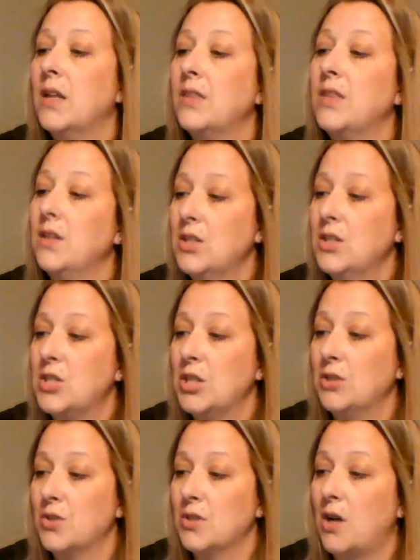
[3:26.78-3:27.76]
Then the
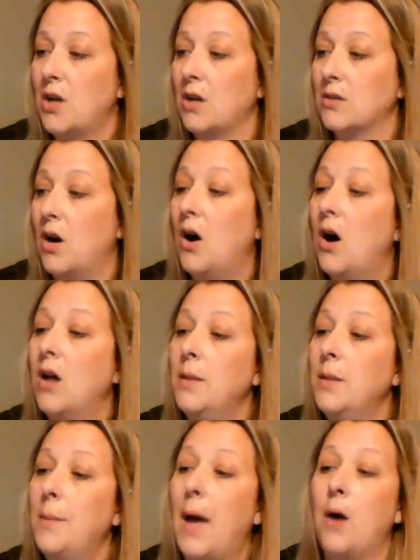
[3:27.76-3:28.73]
children talked all
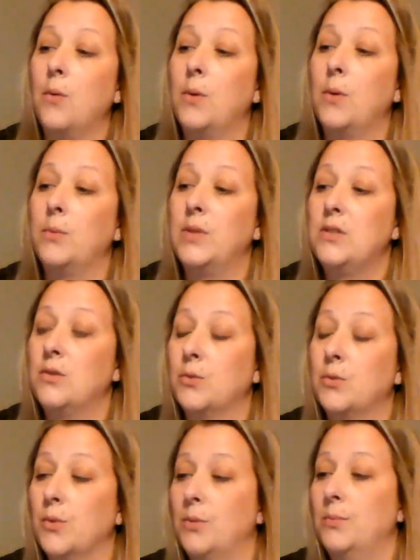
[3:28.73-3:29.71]
about what we do
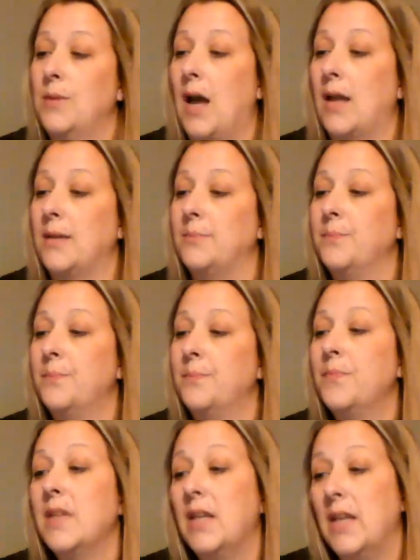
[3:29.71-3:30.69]
in room nine.
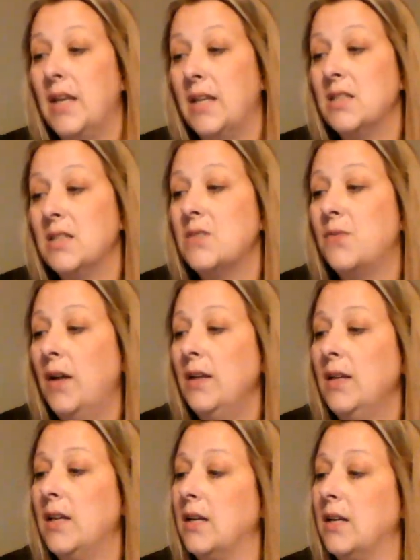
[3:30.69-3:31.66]
It is fun
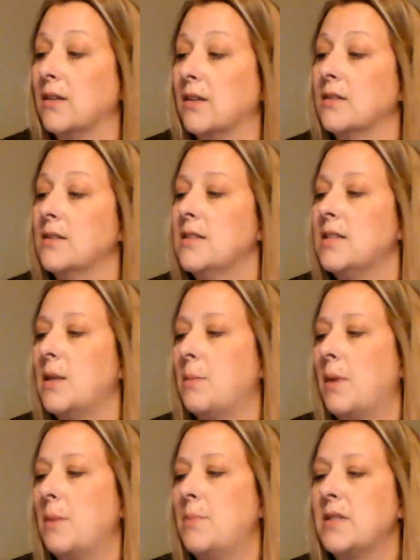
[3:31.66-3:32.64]
here, said
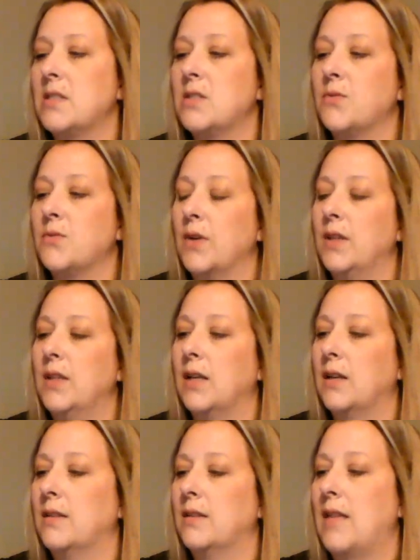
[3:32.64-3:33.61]
my bestest friend, that,
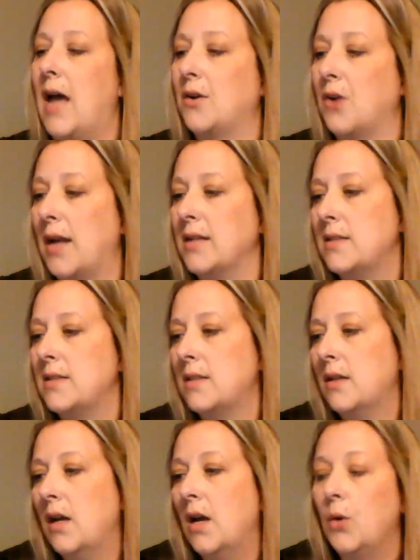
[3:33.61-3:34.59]
that Grace.
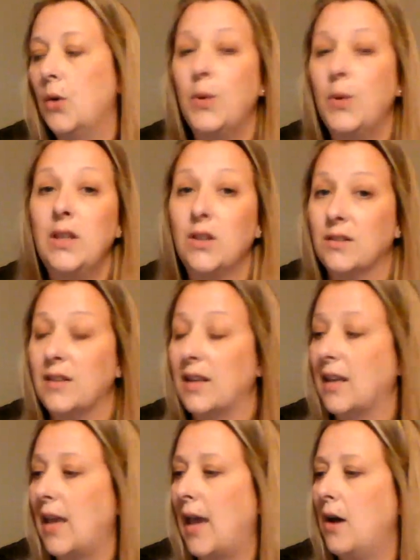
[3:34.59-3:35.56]
We learn to
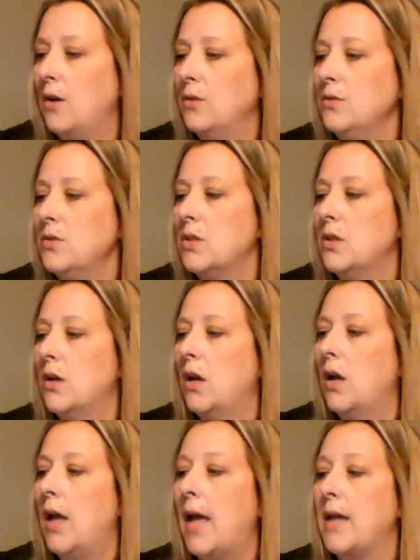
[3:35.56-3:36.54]
count
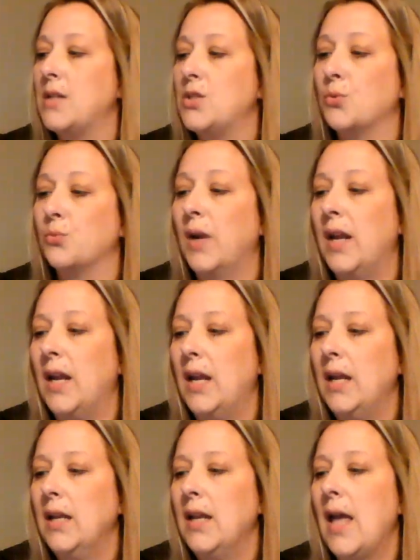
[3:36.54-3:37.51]
and to
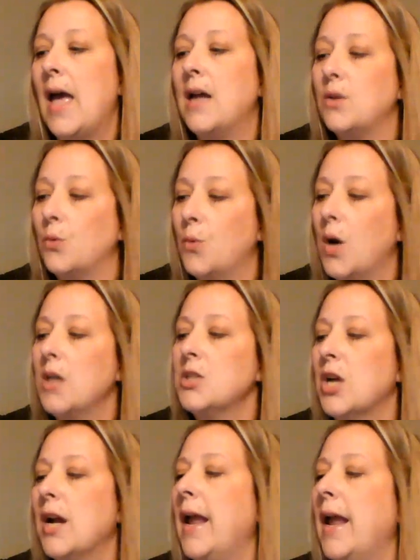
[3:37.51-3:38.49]
read and to wash
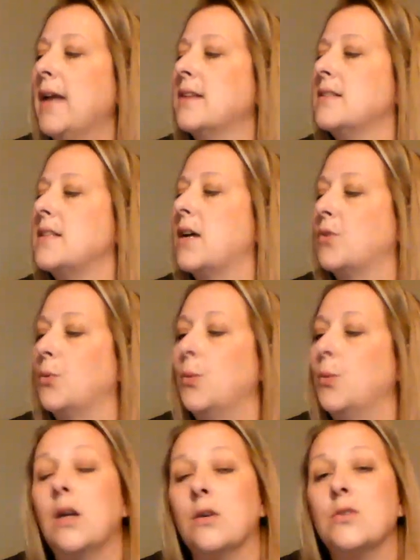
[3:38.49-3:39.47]
our hands after
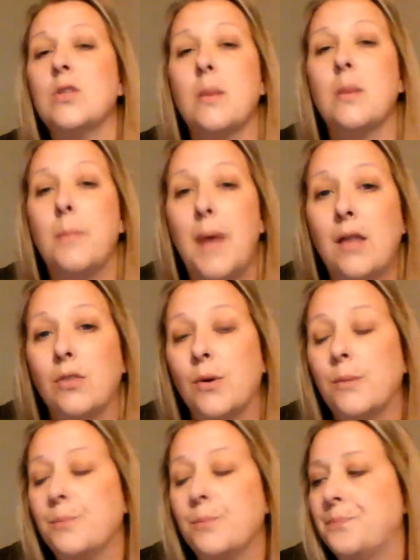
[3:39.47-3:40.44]
we go to the
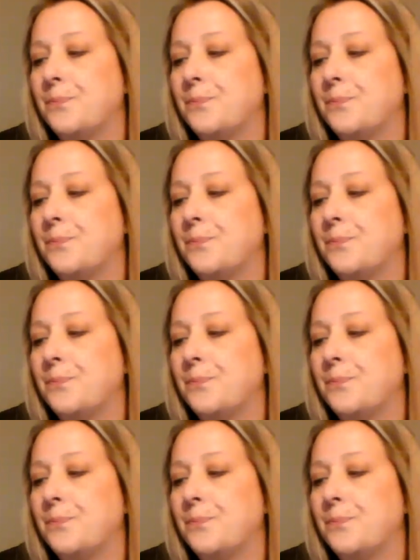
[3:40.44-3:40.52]
bathroom.